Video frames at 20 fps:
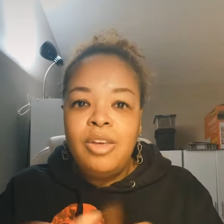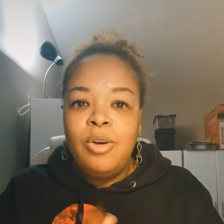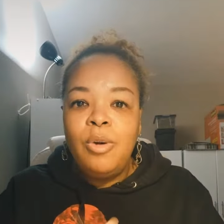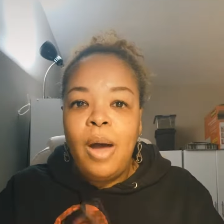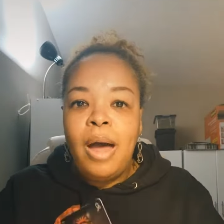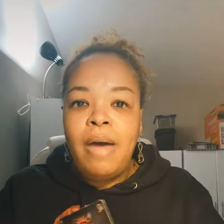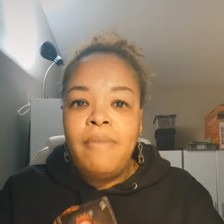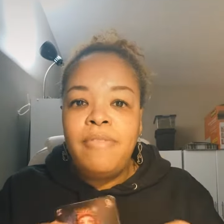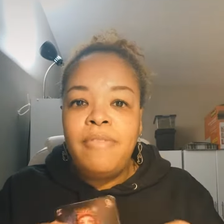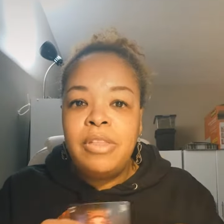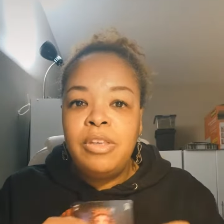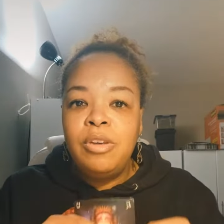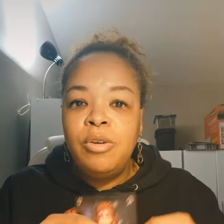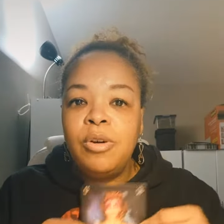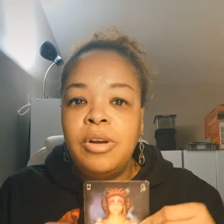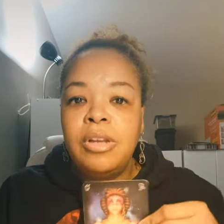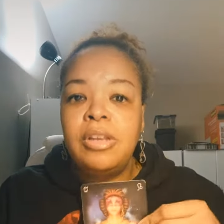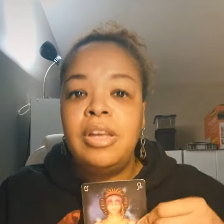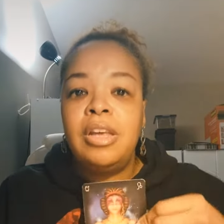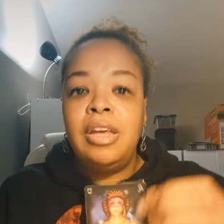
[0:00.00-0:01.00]
you have you're
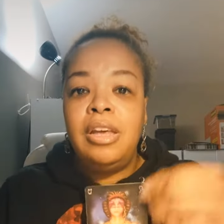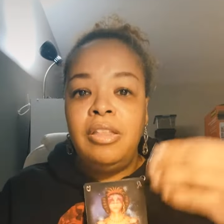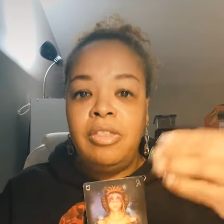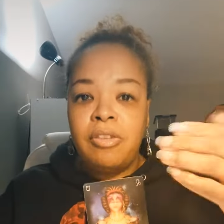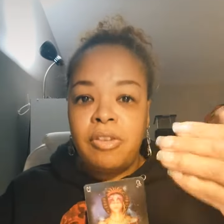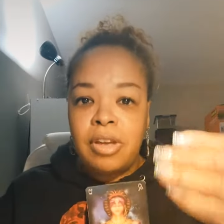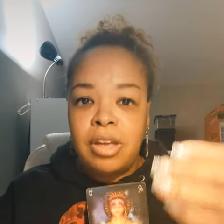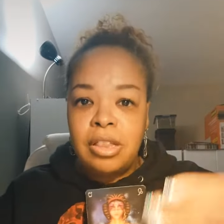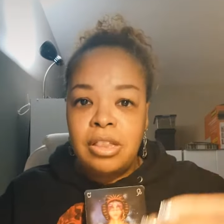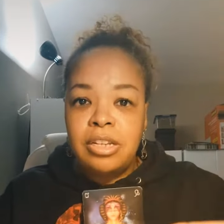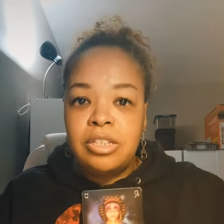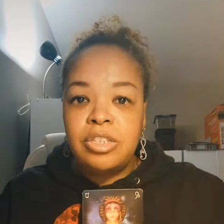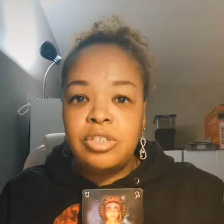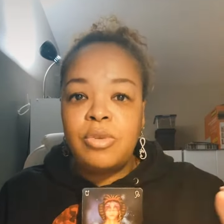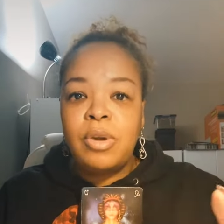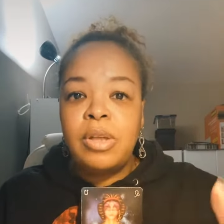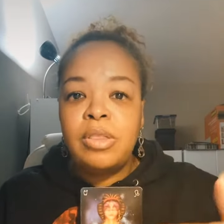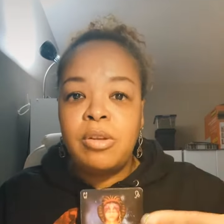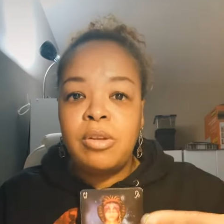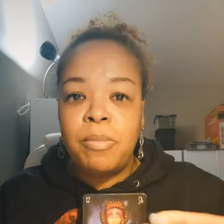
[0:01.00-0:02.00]
going to either get the
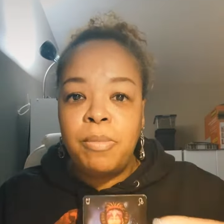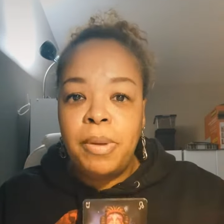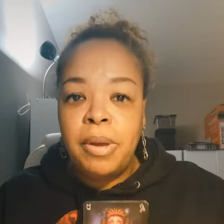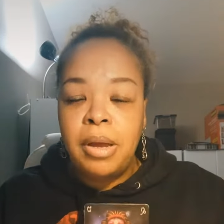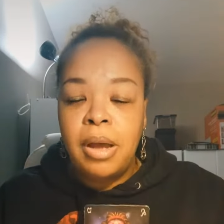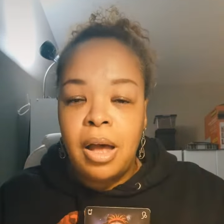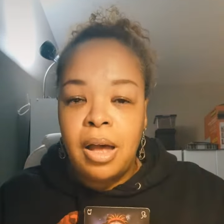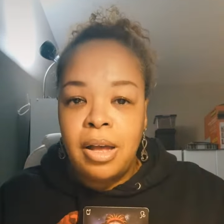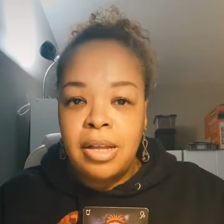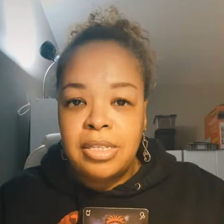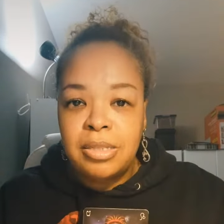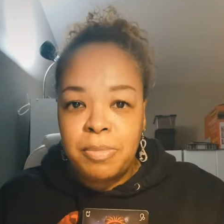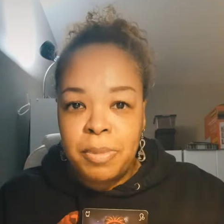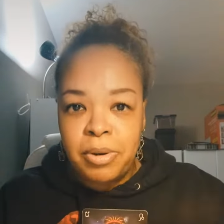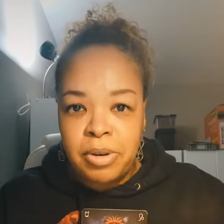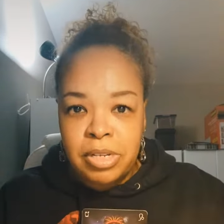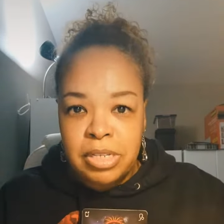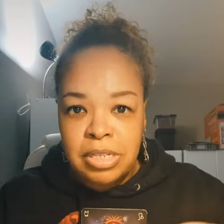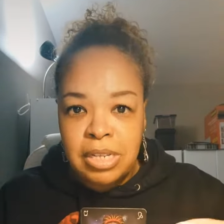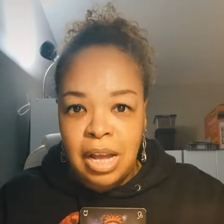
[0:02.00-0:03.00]
strength or uh,
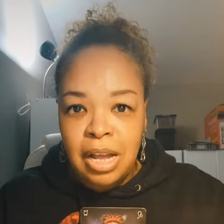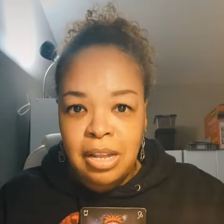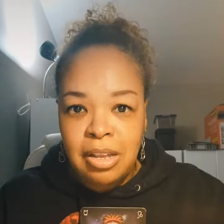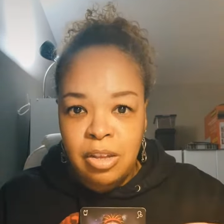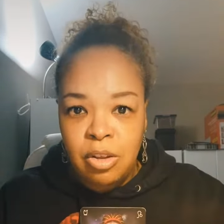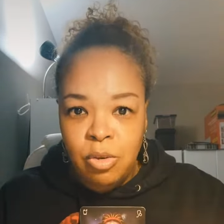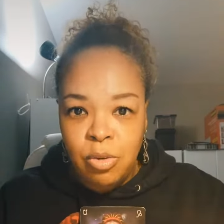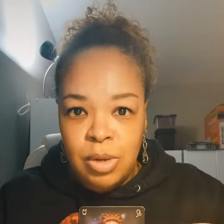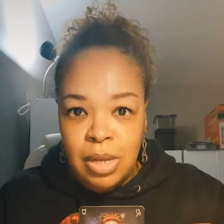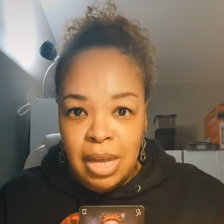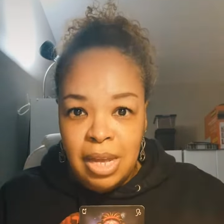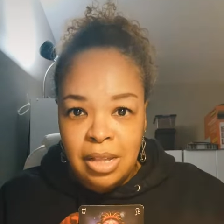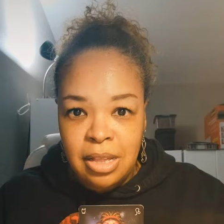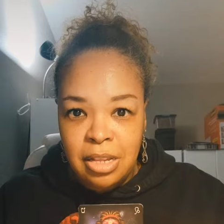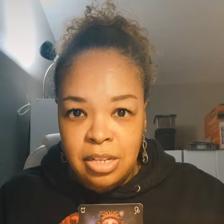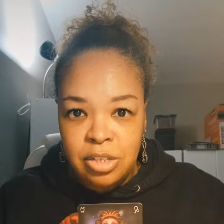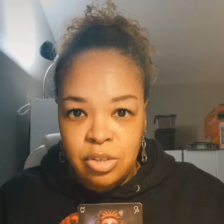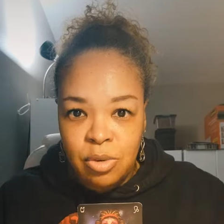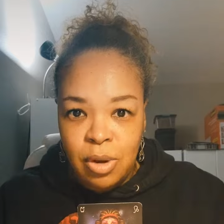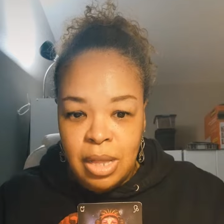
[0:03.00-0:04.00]
spirit is telling you to
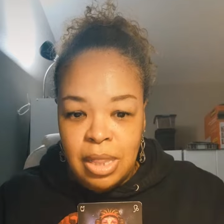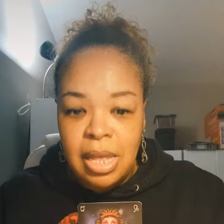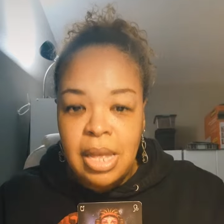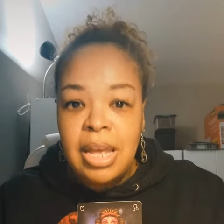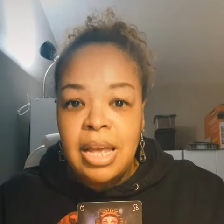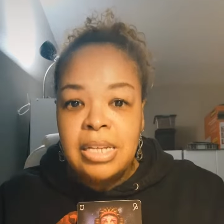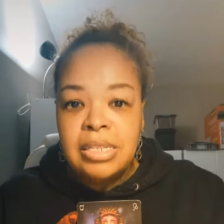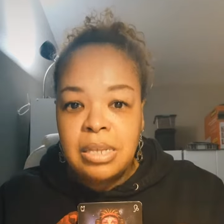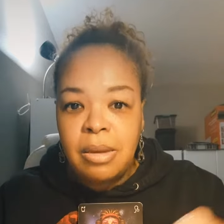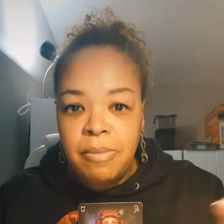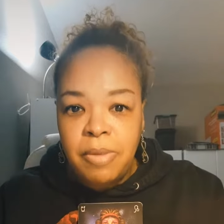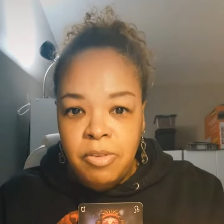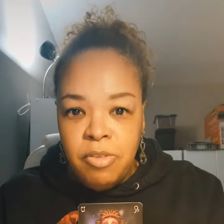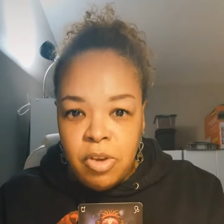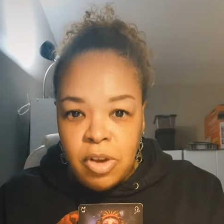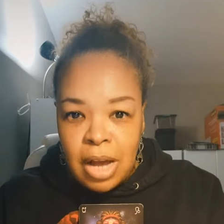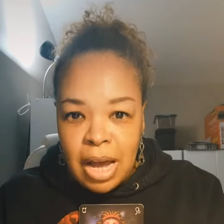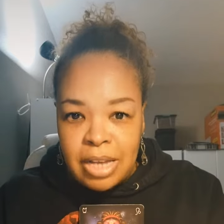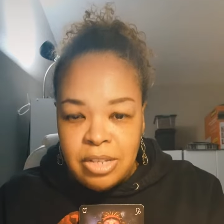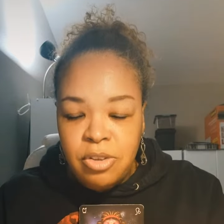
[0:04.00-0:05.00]
get the strength some of
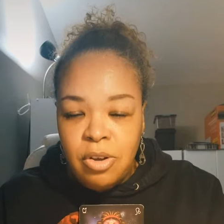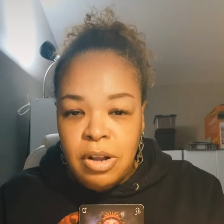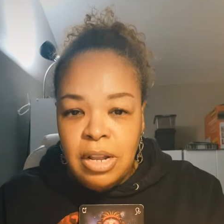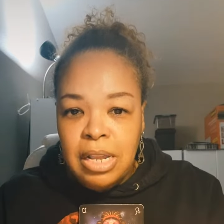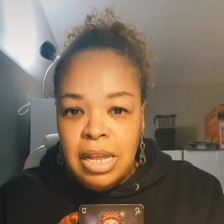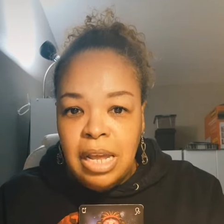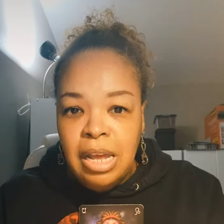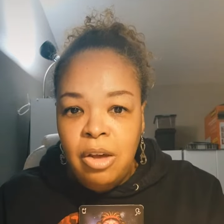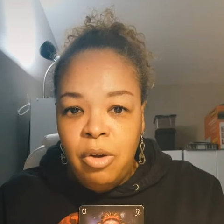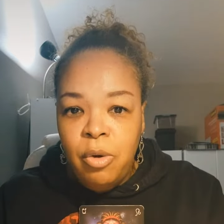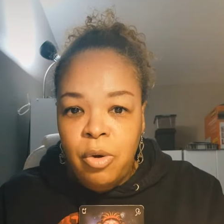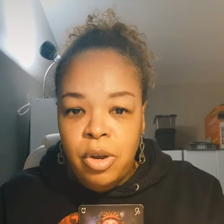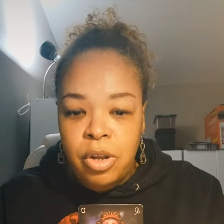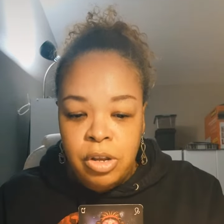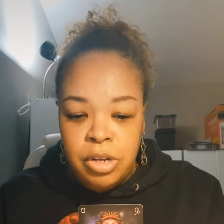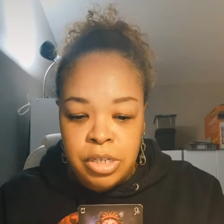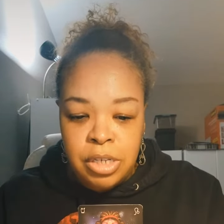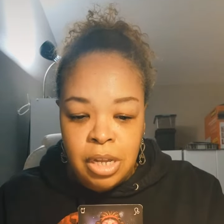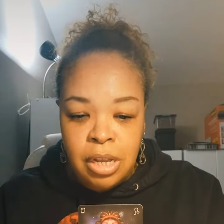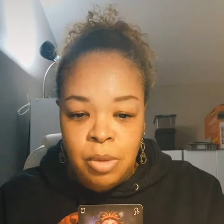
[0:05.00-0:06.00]
you guys are a leo or
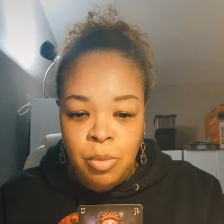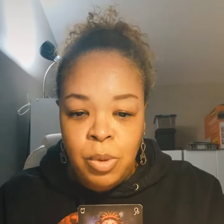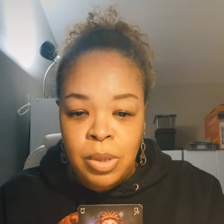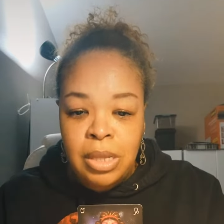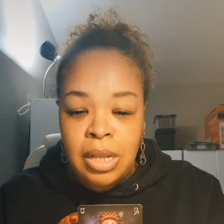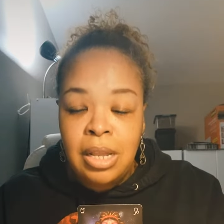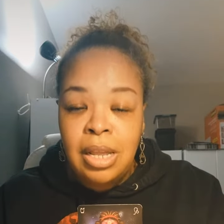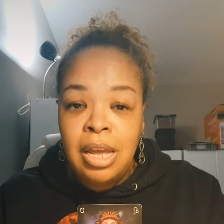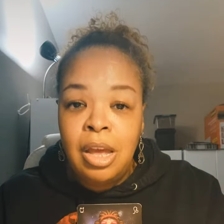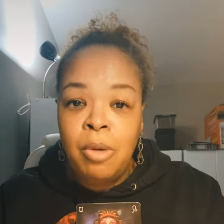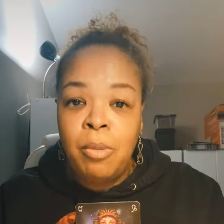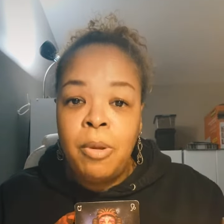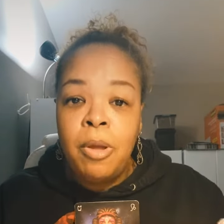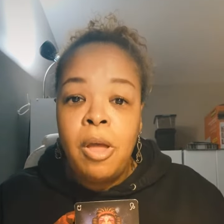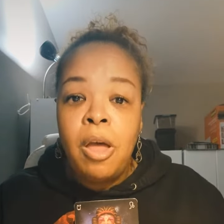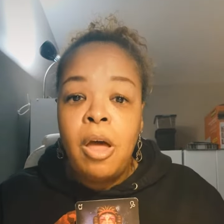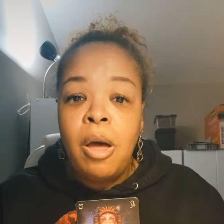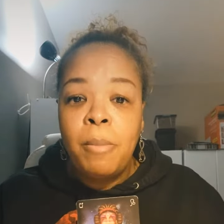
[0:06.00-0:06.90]
you're dealing with the leo